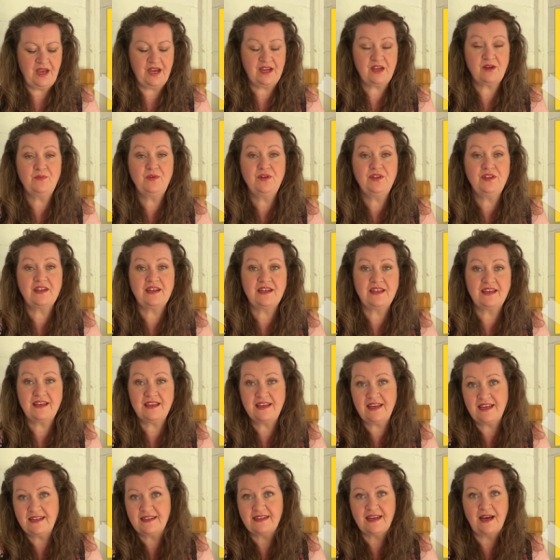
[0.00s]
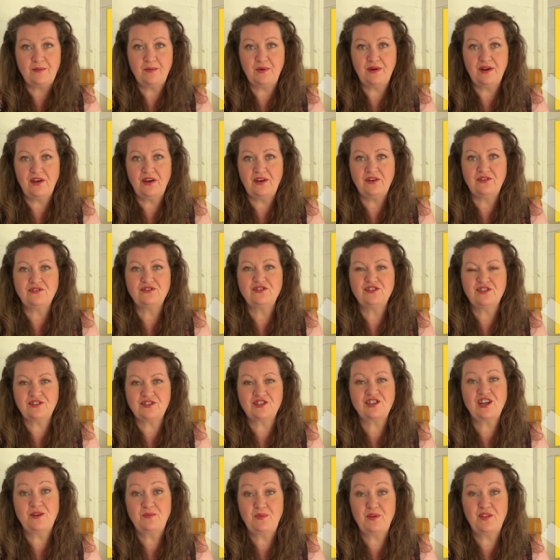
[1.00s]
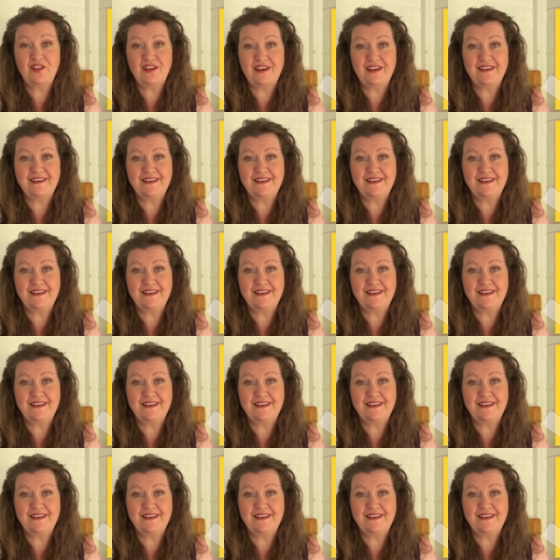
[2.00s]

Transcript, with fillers: I can put the link in down below. Shall I put the